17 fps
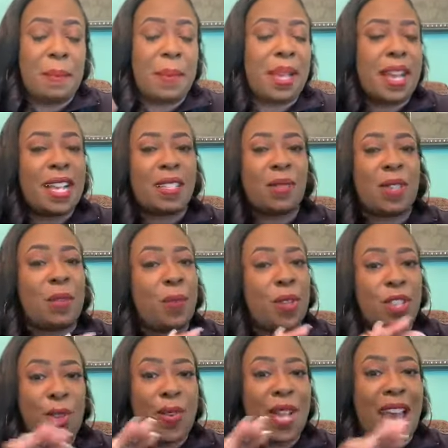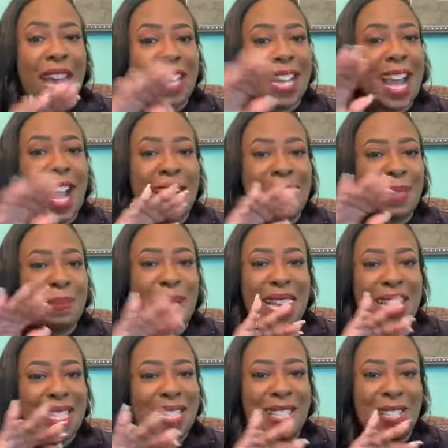Because see, when you got God's
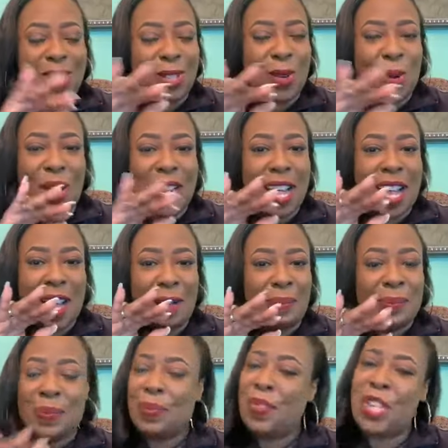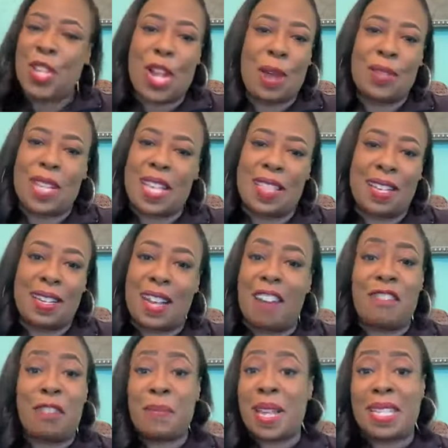blessings stored up, you don't need the
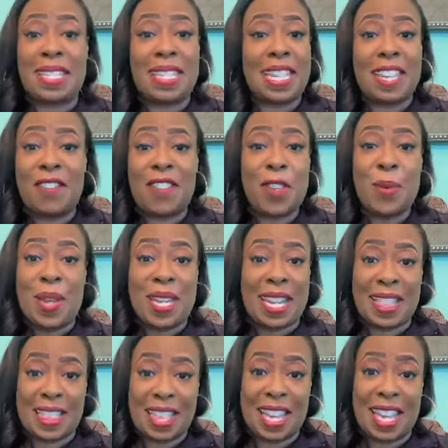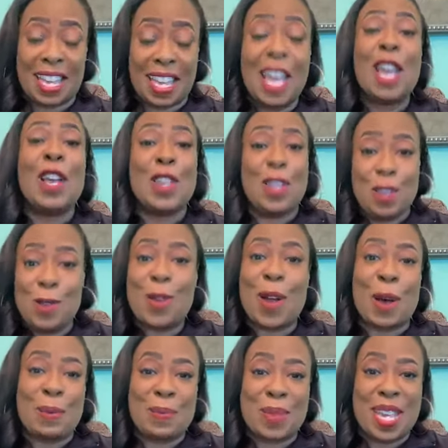government to give you anything. You're
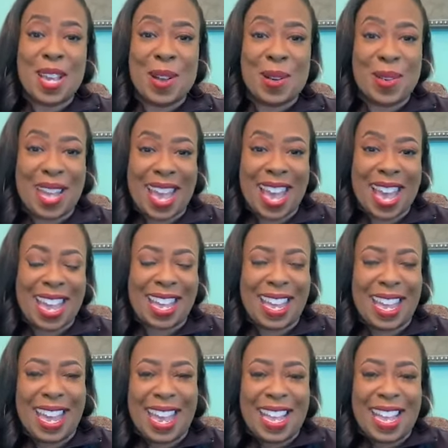going to be okay.